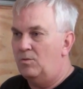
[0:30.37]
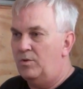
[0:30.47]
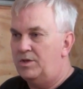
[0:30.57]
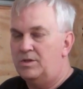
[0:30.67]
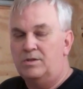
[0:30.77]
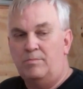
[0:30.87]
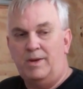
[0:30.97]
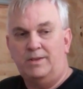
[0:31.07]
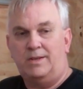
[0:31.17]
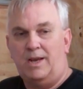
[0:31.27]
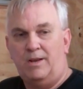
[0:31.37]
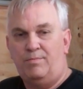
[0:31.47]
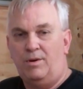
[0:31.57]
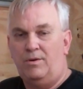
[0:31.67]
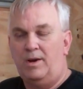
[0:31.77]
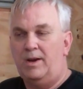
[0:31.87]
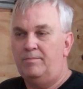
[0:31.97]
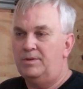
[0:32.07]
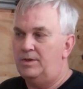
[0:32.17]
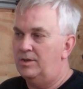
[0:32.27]
which is the best CAD program
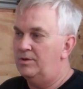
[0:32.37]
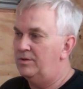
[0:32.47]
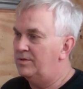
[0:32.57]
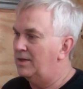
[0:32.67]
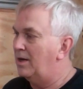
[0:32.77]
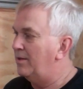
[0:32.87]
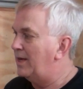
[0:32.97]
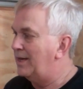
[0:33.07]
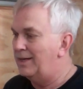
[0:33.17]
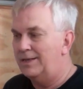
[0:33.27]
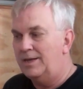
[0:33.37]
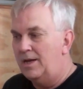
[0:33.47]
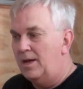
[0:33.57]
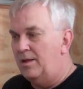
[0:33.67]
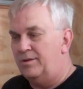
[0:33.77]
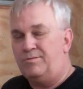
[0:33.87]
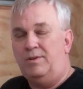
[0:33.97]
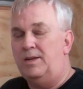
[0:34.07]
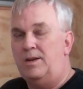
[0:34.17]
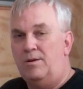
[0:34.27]
to use and all that and there's
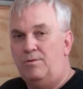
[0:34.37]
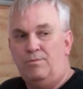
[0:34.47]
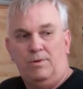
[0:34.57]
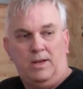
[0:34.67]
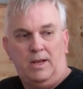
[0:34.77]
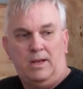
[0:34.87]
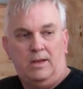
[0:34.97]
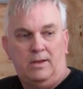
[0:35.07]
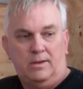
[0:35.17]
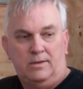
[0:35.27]
really no uh,